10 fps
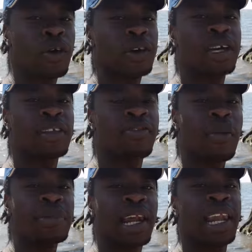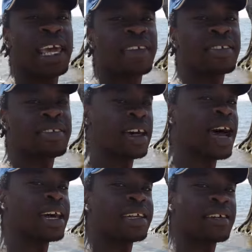Greetings from the
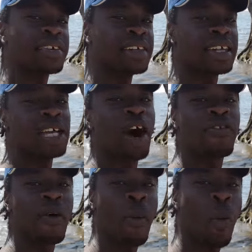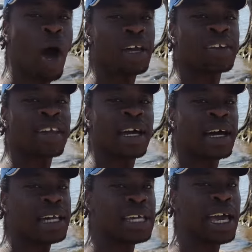lakeside city of Mwanza,
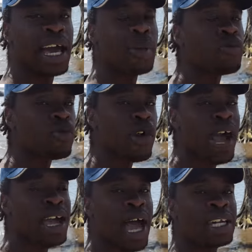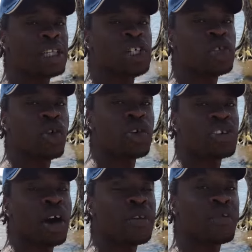and here I'm right at the
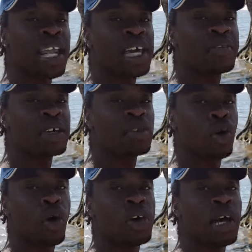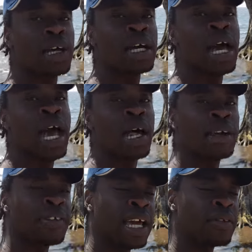shores of Lake Victoria.
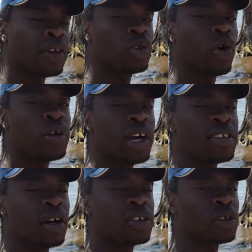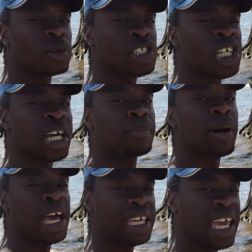Lake Victoria is also shared
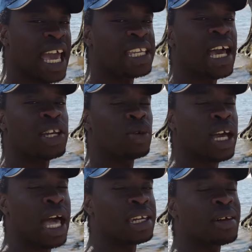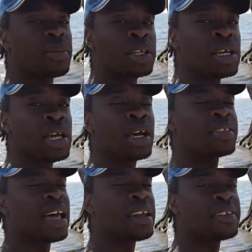by Kenya and Uganda, but
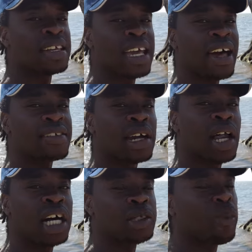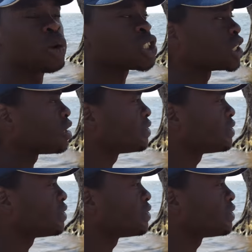Tanzania has a large portion